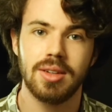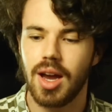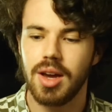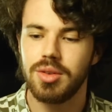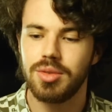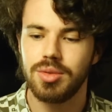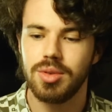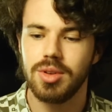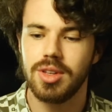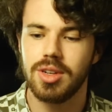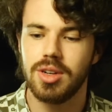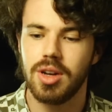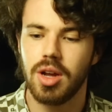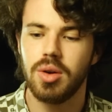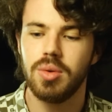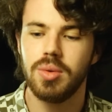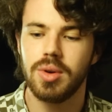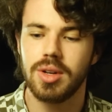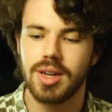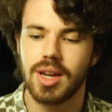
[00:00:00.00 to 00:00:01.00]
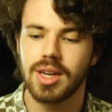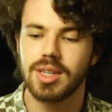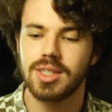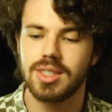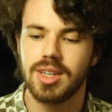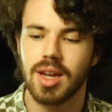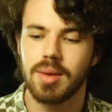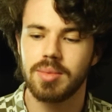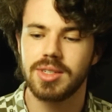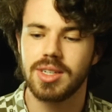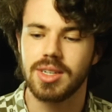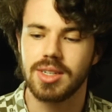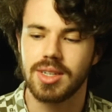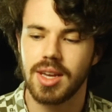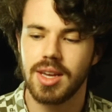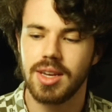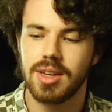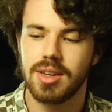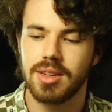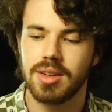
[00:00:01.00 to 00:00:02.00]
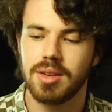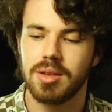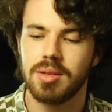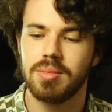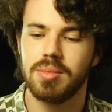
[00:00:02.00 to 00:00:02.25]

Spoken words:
I don't really know what next steps to take,